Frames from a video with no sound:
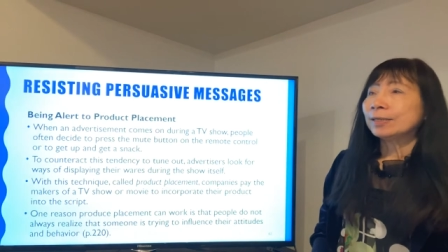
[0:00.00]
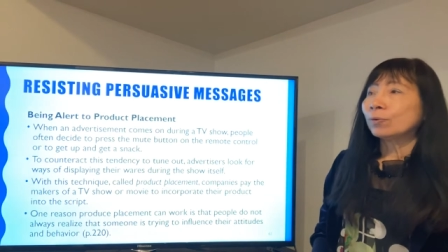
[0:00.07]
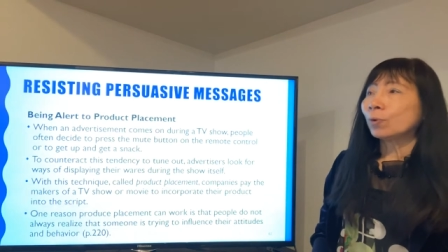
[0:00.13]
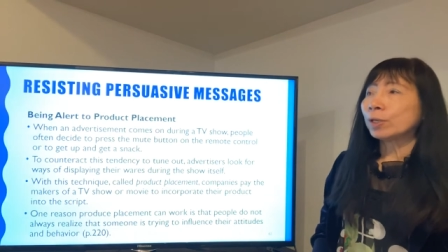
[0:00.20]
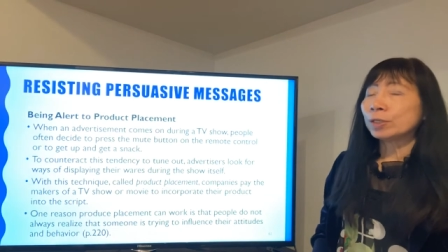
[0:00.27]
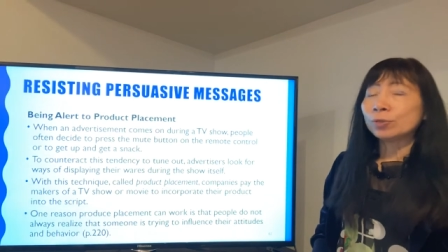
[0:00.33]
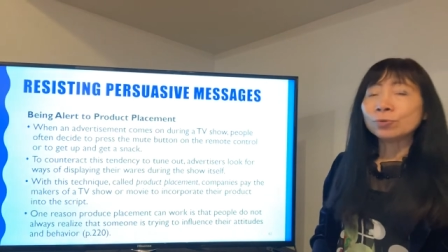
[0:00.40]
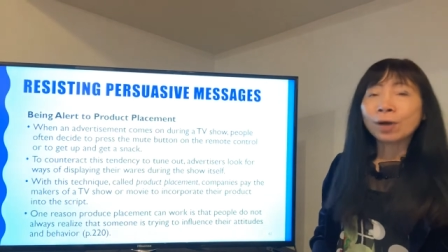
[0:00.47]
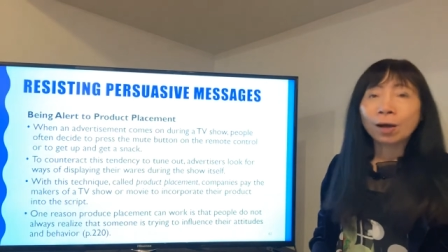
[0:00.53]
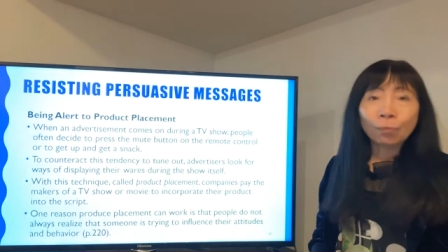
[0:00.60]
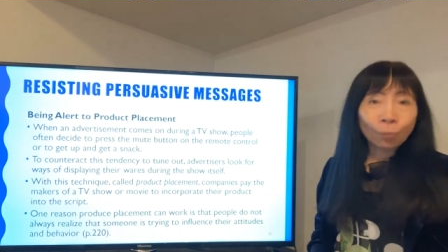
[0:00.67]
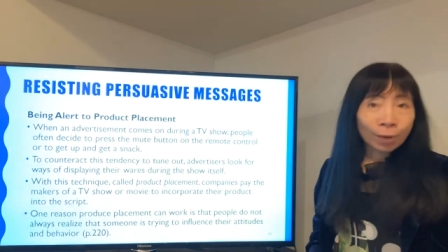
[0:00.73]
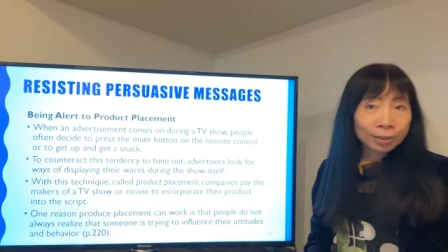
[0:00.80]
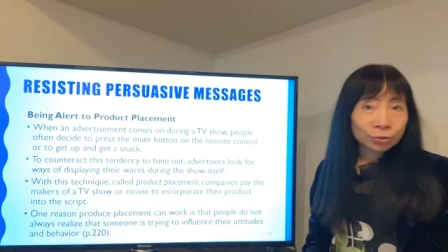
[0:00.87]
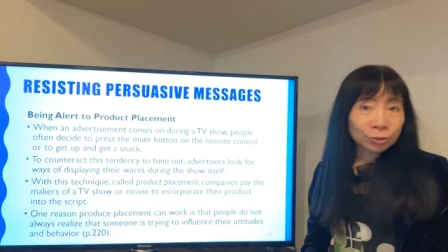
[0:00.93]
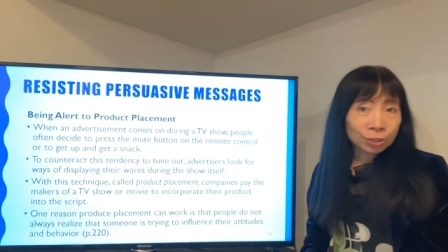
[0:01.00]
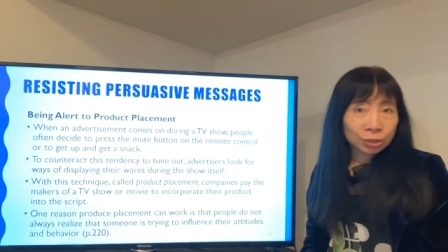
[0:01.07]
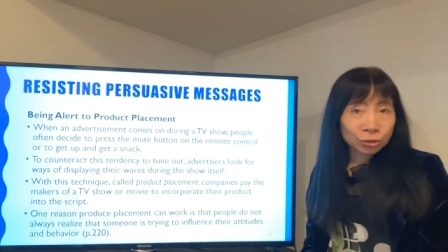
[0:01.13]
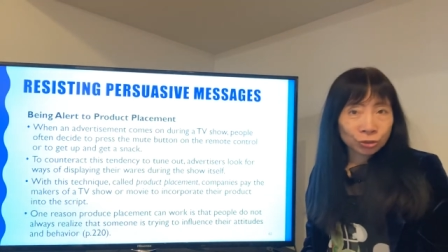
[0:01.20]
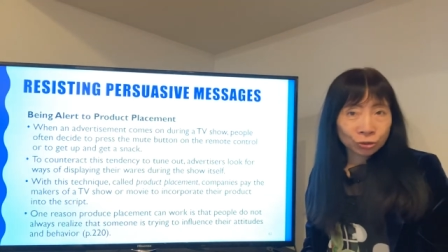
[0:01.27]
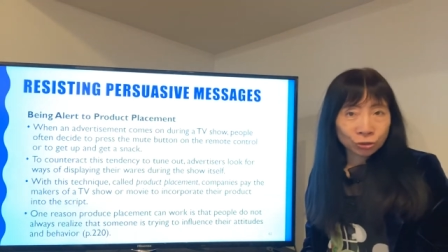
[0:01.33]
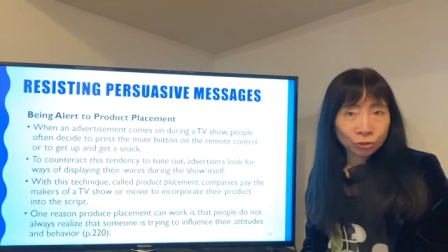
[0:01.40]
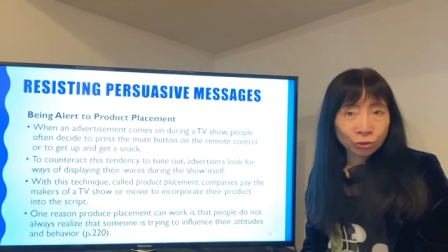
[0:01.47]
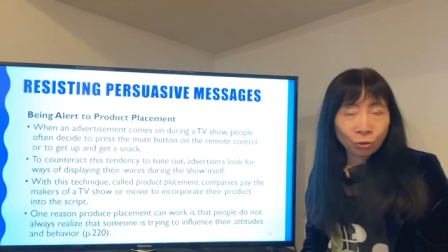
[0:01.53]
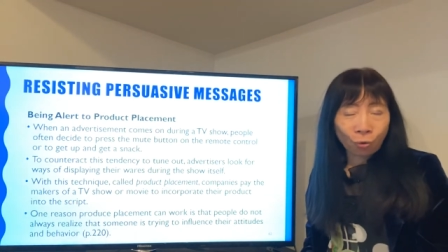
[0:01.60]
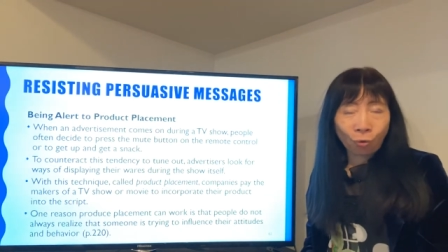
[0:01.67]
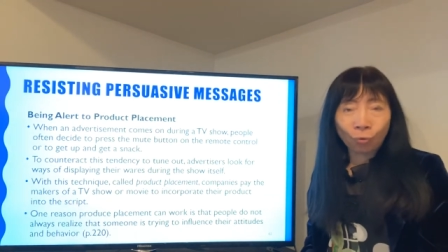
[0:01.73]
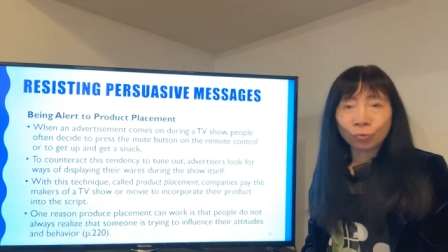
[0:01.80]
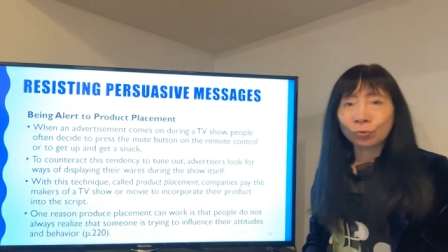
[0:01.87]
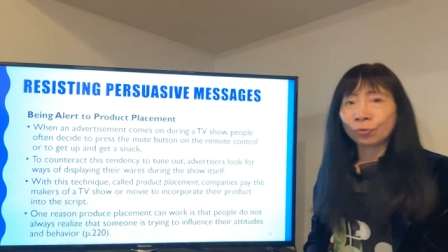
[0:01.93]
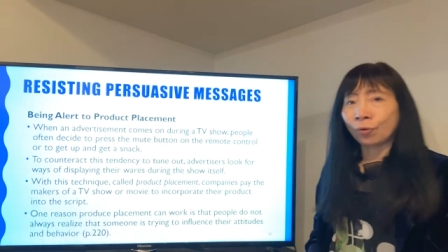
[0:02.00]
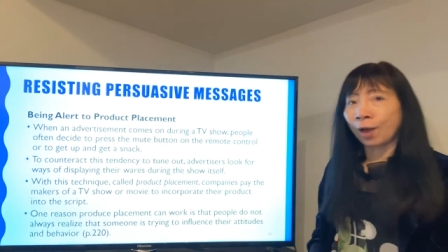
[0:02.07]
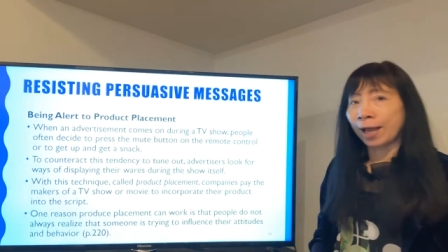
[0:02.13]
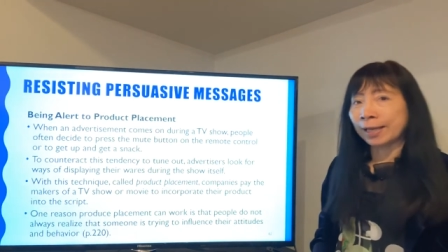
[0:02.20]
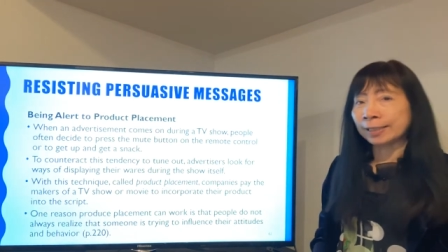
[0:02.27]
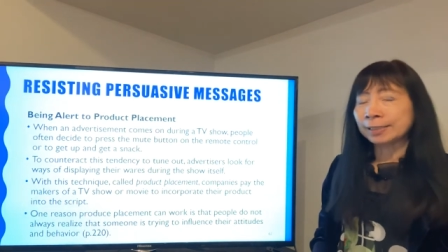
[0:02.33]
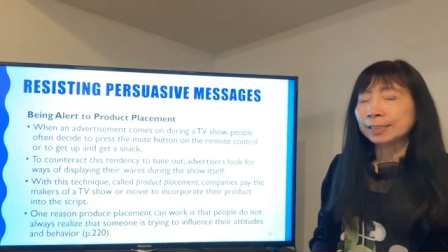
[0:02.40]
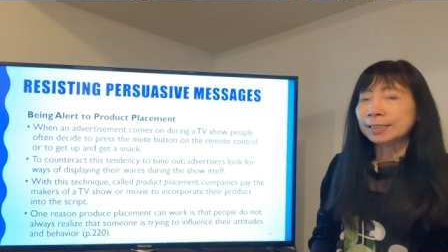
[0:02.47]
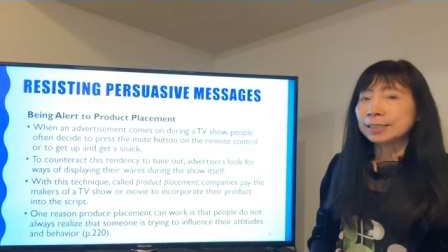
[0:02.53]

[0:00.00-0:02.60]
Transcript: When you are watching show, right?